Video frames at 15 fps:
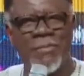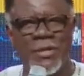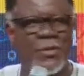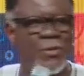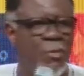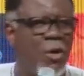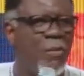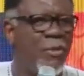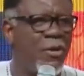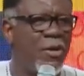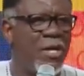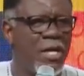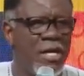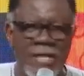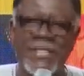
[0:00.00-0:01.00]
calling me
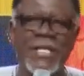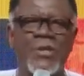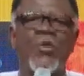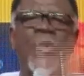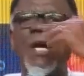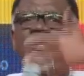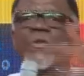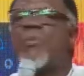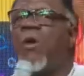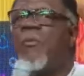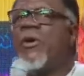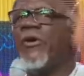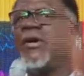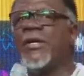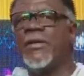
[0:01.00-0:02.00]
small boy. He says, you are a
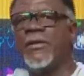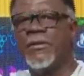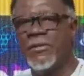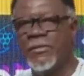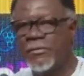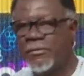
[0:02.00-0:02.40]
small boy.